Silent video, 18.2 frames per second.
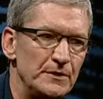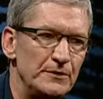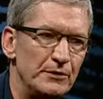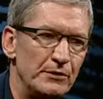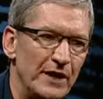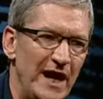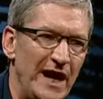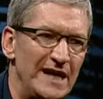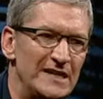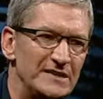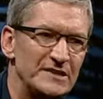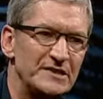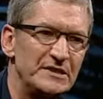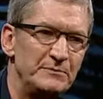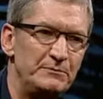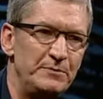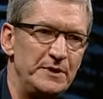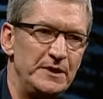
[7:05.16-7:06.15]
there has
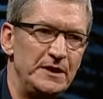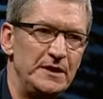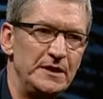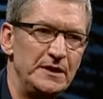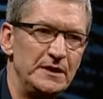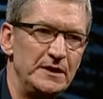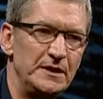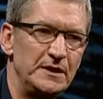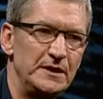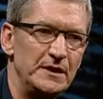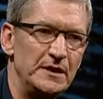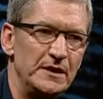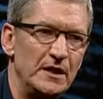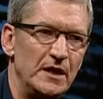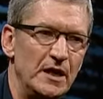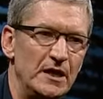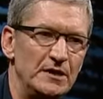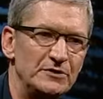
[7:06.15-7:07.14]
to be
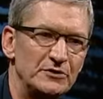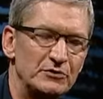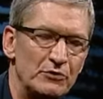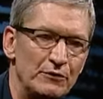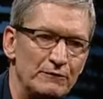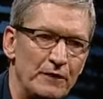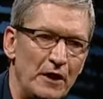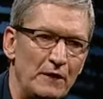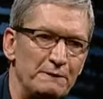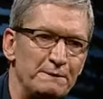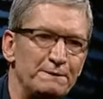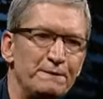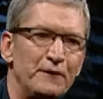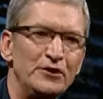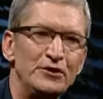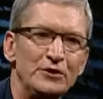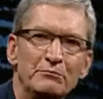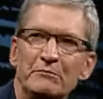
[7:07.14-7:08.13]
sort of a
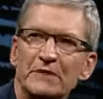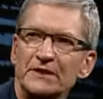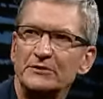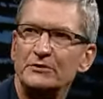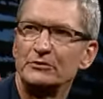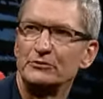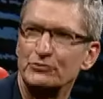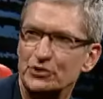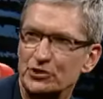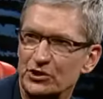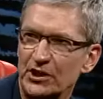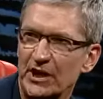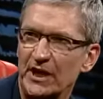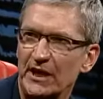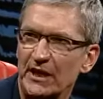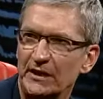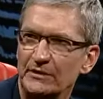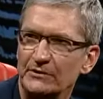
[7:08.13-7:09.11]
fundamental
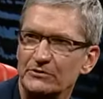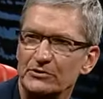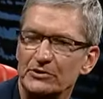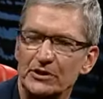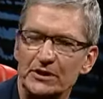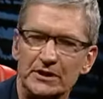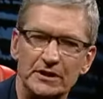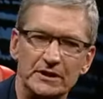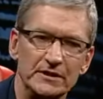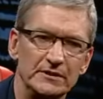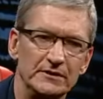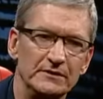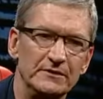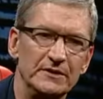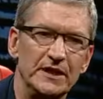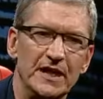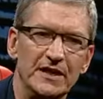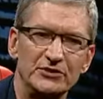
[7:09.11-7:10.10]
change
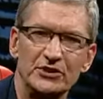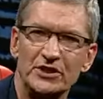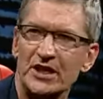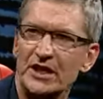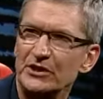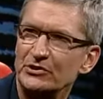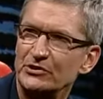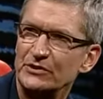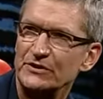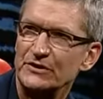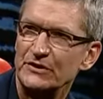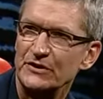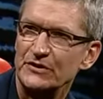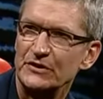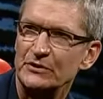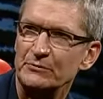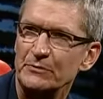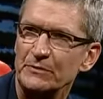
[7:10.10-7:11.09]
in the education
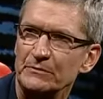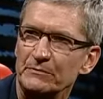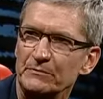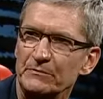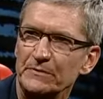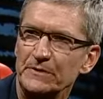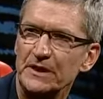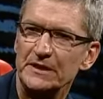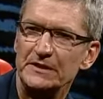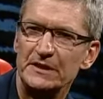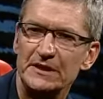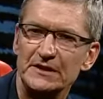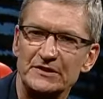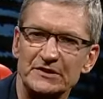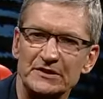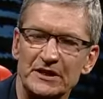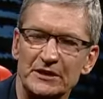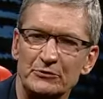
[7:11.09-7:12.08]
system,
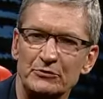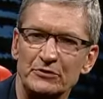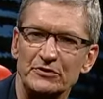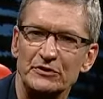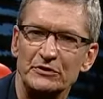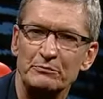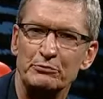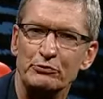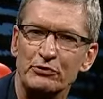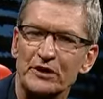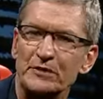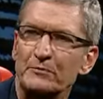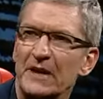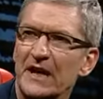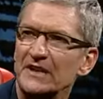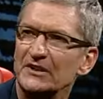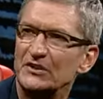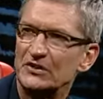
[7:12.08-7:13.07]
et cetera, to
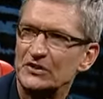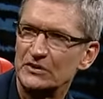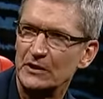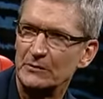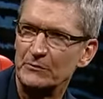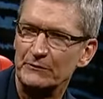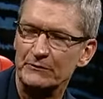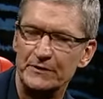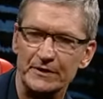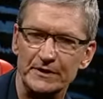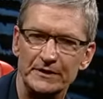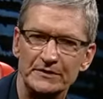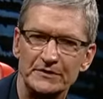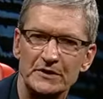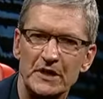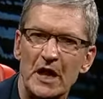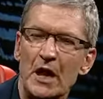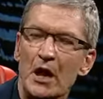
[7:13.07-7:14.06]
bring back some of
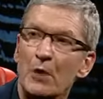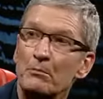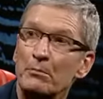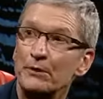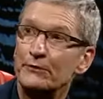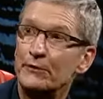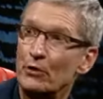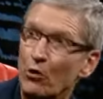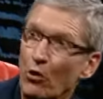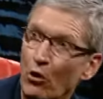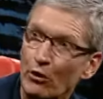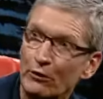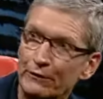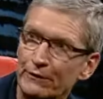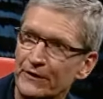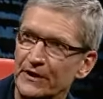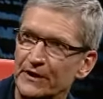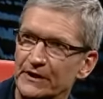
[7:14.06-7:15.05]
this. But there
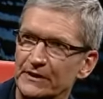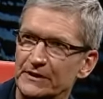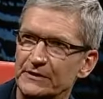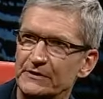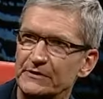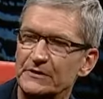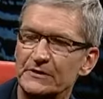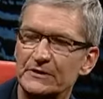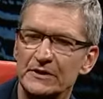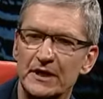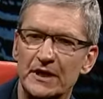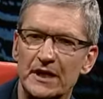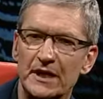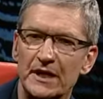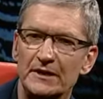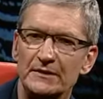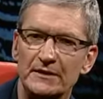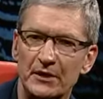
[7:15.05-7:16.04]
are things
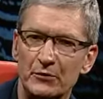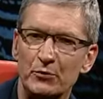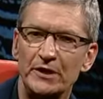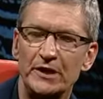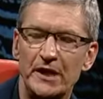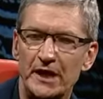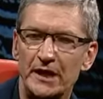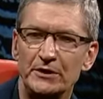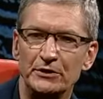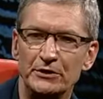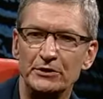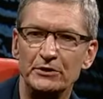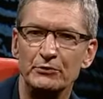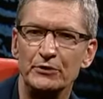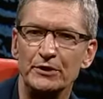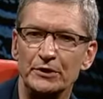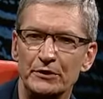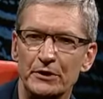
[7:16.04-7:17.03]
that we can
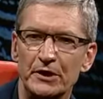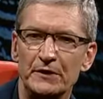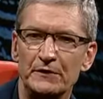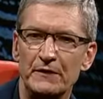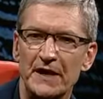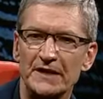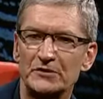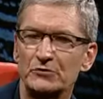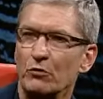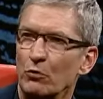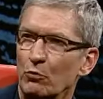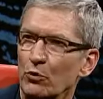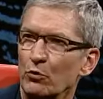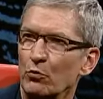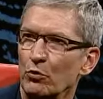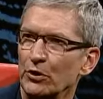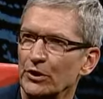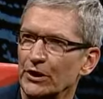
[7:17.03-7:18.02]
do, and, and that's what
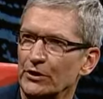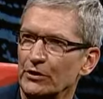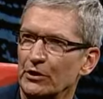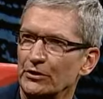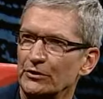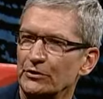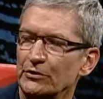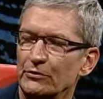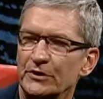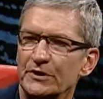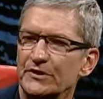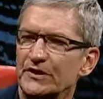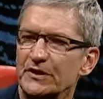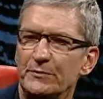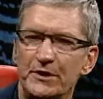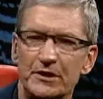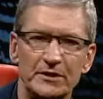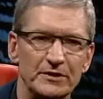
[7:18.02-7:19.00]
we're working on doing. The
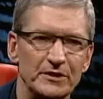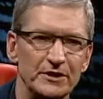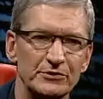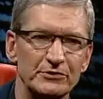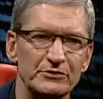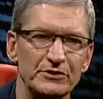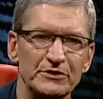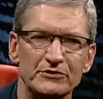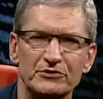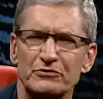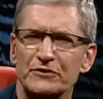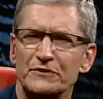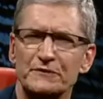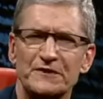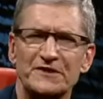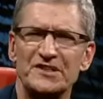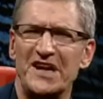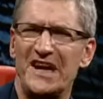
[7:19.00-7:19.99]
semiconductor industry
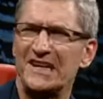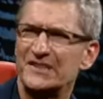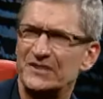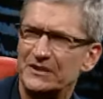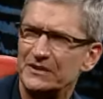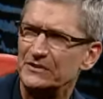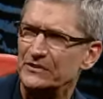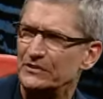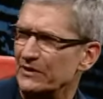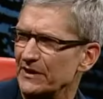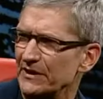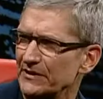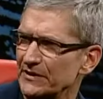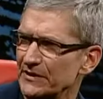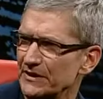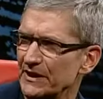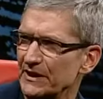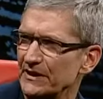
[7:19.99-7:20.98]
is fantastic in the
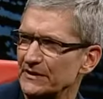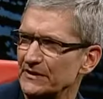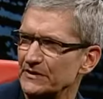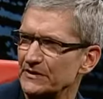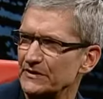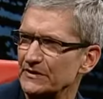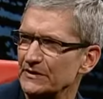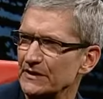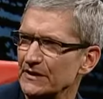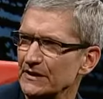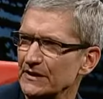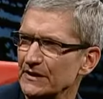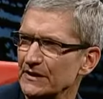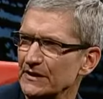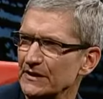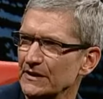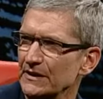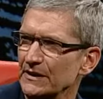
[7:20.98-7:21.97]
United States.
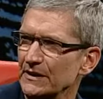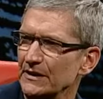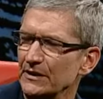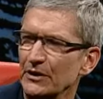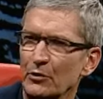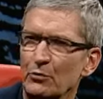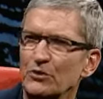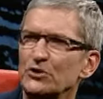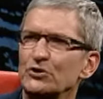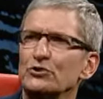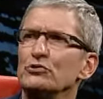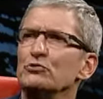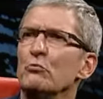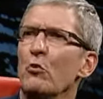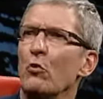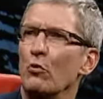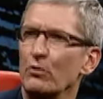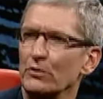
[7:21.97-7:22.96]
You know, we should do
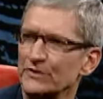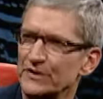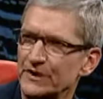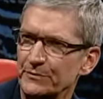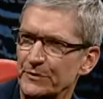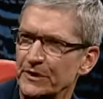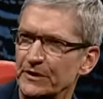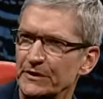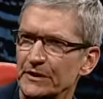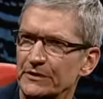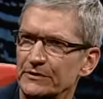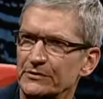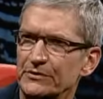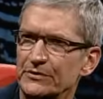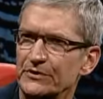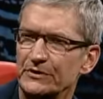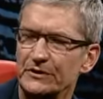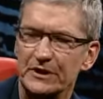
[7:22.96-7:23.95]
more
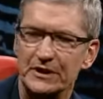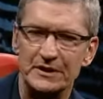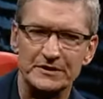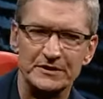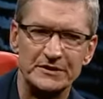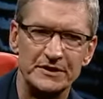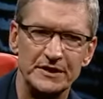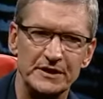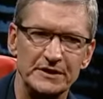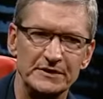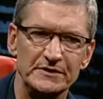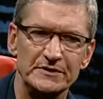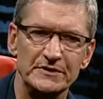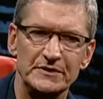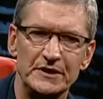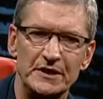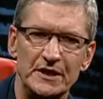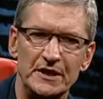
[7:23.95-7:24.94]
semiconductors in the United States.
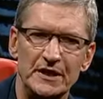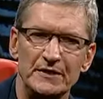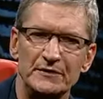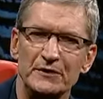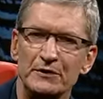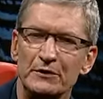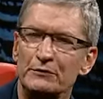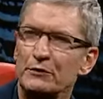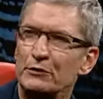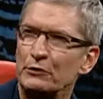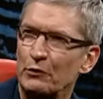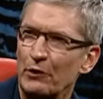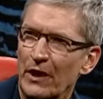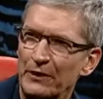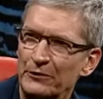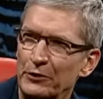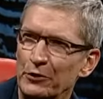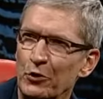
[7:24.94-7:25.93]
The, the,
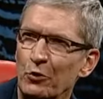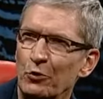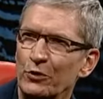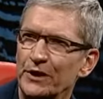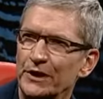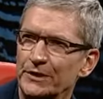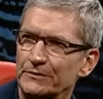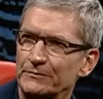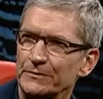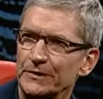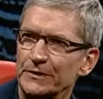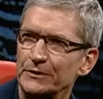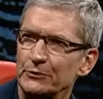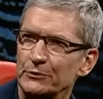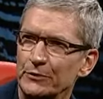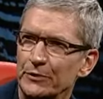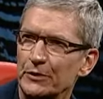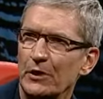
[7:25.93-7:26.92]
the Corning
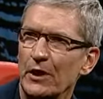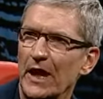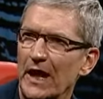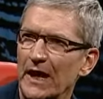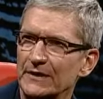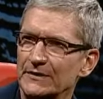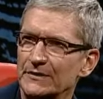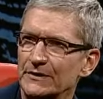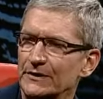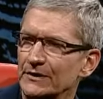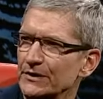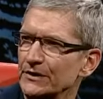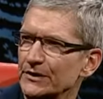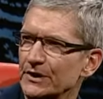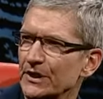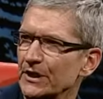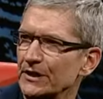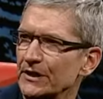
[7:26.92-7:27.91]
deal with glass in
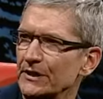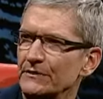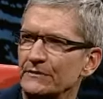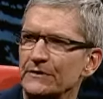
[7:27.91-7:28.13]
Kentucky,